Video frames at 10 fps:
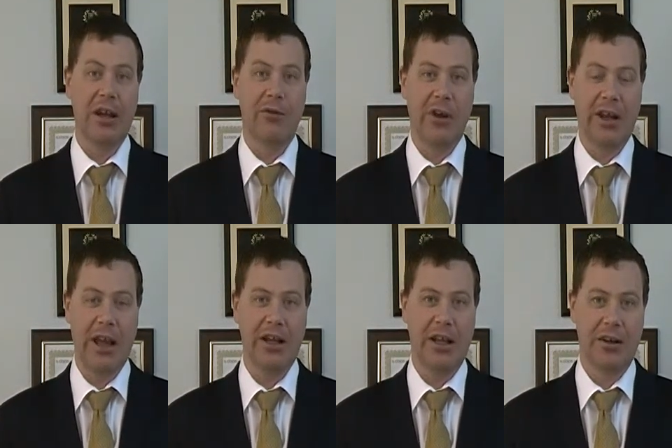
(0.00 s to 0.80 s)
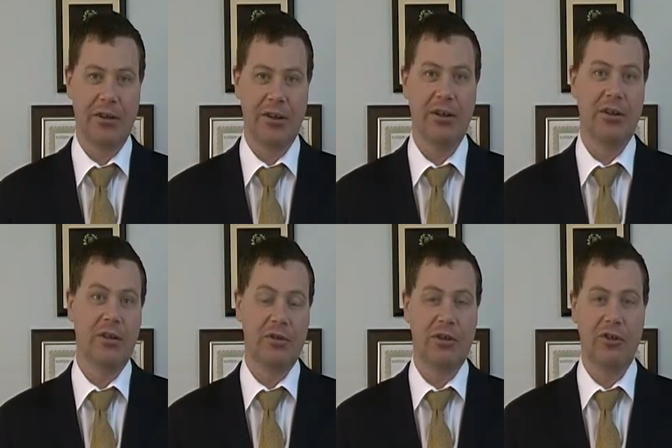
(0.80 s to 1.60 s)
and if we had had a hearing,
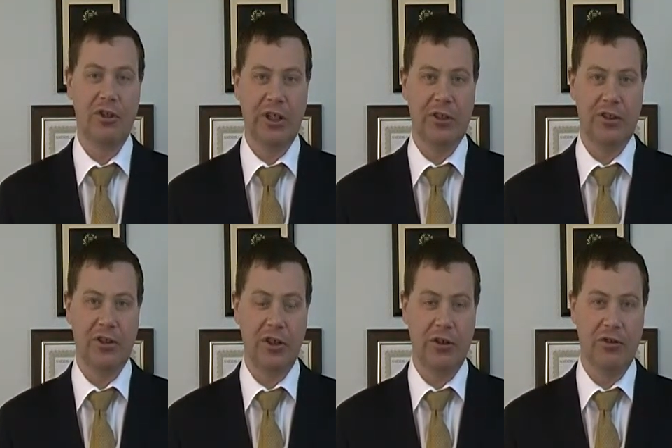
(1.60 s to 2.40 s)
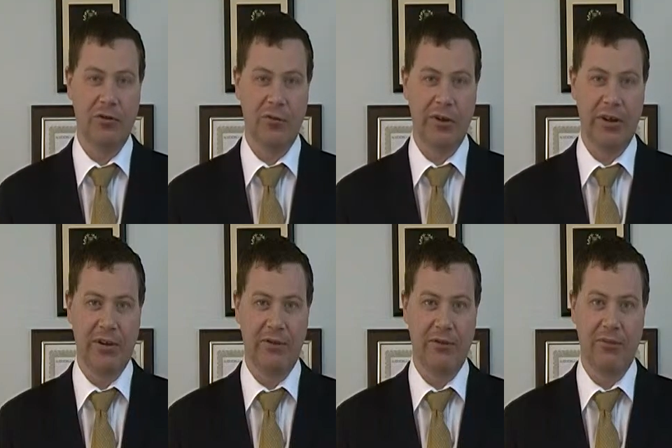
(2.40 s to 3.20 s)
there was a good chance the judge would
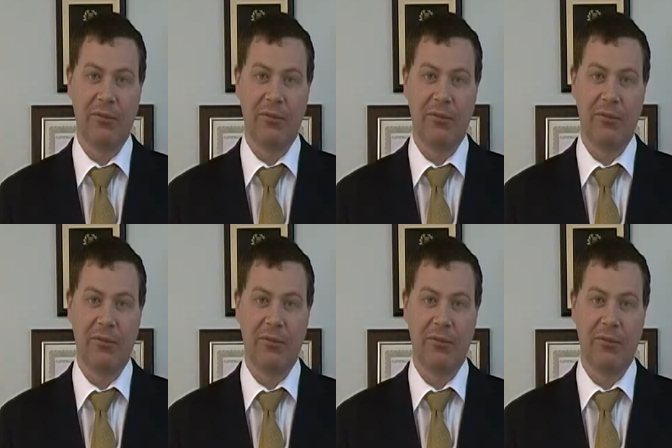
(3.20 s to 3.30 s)
have